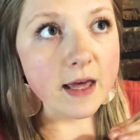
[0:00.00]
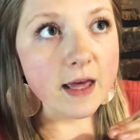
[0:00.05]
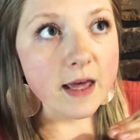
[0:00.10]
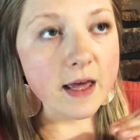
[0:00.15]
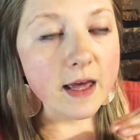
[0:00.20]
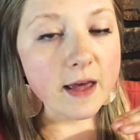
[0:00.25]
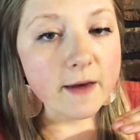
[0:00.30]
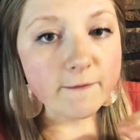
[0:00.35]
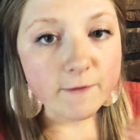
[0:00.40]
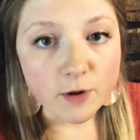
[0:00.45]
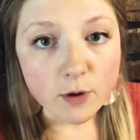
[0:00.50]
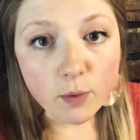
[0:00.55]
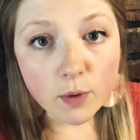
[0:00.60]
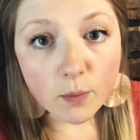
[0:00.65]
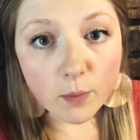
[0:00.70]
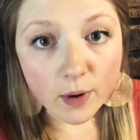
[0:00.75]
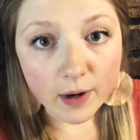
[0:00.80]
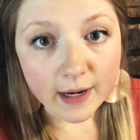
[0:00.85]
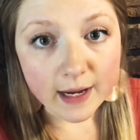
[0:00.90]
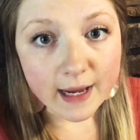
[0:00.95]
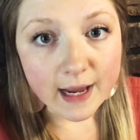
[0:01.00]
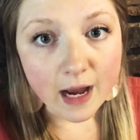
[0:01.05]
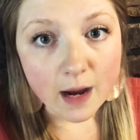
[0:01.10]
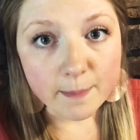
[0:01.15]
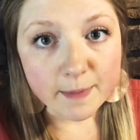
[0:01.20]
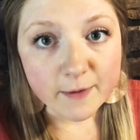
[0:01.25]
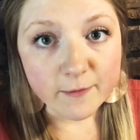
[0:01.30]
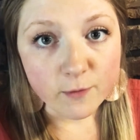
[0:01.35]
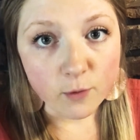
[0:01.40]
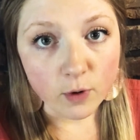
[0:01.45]
If you were working
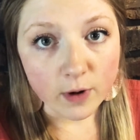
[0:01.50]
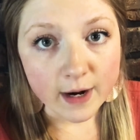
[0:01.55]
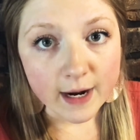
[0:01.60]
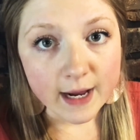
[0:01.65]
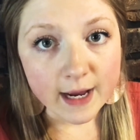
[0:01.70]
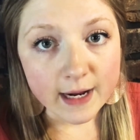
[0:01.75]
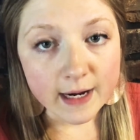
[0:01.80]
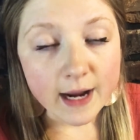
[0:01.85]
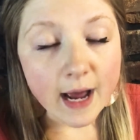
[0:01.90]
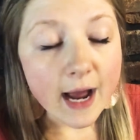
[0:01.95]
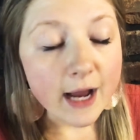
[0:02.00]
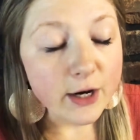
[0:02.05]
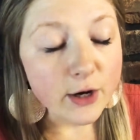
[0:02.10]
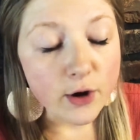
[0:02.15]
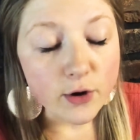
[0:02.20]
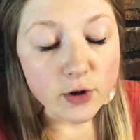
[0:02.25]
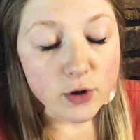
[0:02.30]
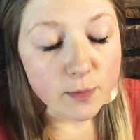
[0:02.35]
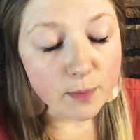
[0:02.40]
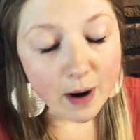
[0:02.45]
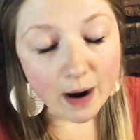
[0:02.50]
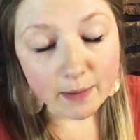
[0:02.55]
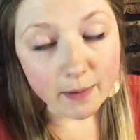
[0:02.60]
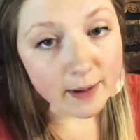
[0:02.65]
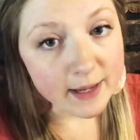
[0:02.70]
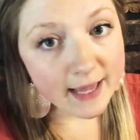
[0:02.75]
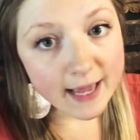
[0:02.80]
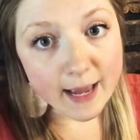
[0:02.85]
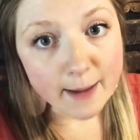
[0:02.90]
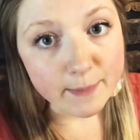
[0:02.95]
out beforehand, I know you
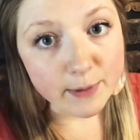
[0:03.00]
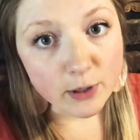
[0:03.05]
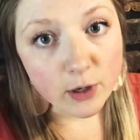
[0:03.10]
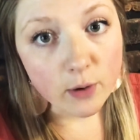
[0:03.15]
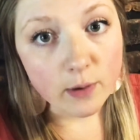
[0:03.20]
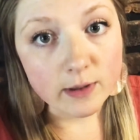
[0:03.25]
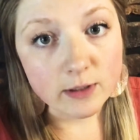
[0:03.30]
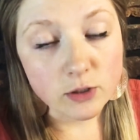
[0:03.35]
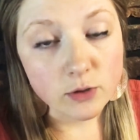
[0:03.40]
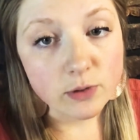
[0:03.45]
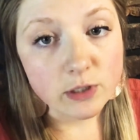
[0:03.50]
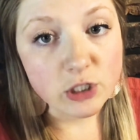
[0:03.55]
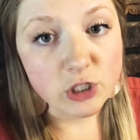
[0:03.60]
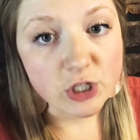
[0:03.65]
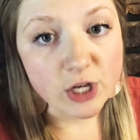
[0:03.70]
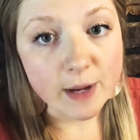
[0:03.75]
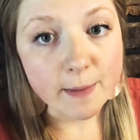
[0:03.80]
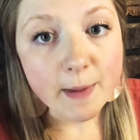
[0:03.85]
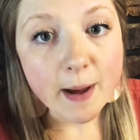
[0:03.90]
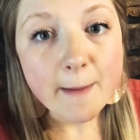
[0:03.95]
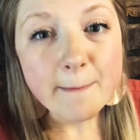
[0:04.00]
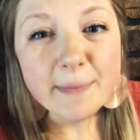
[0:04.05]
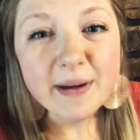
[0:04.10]
probably can't be going to a gym,